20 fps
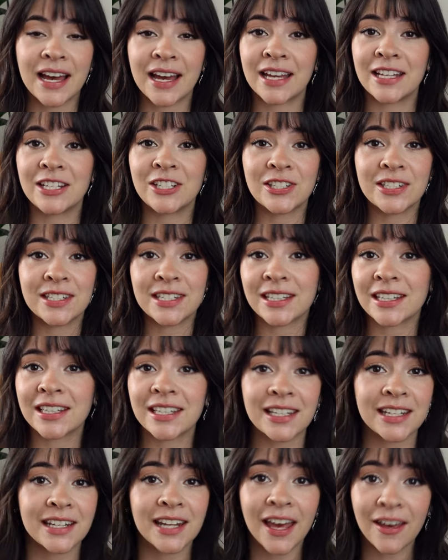I just
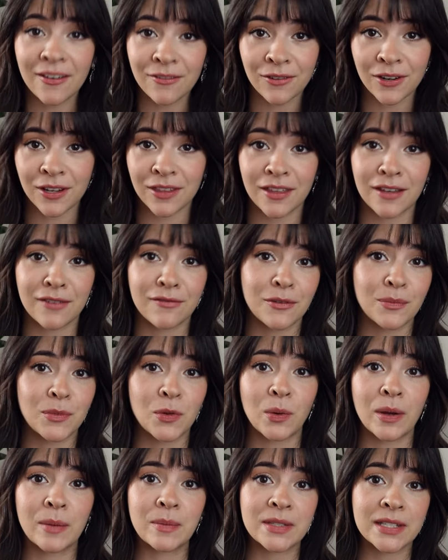deleted everything from
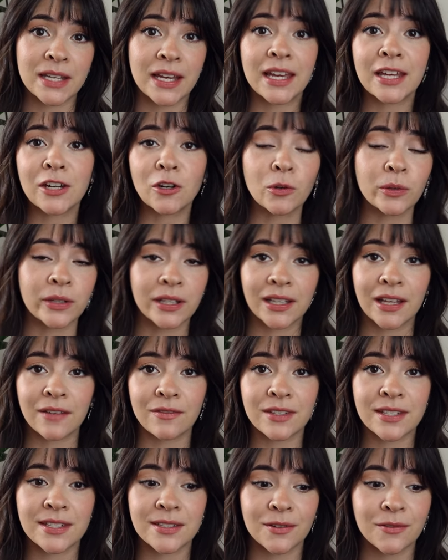the website and only
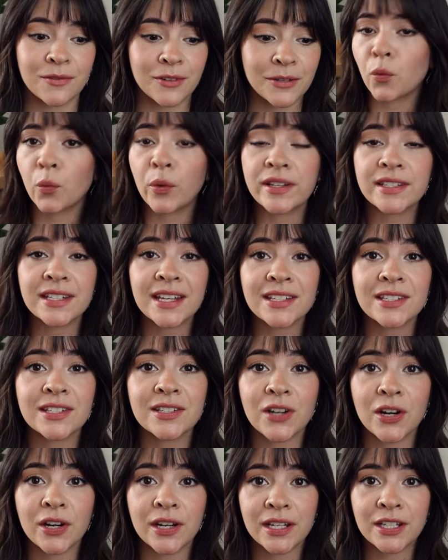left the silver. Once I
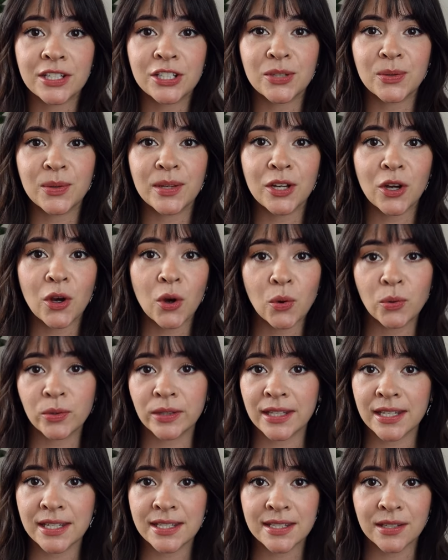started doing
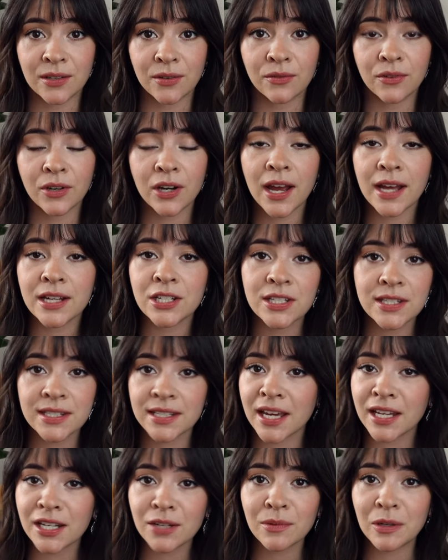only silver, I
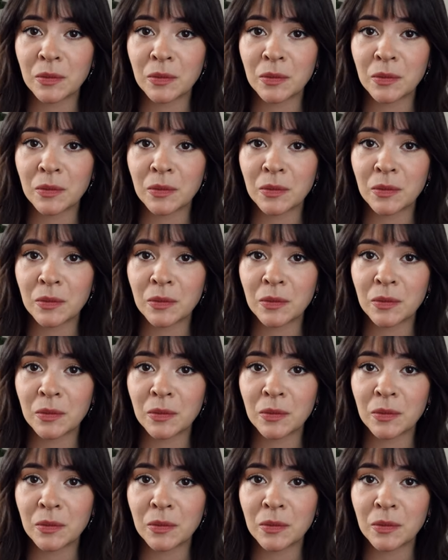just kind of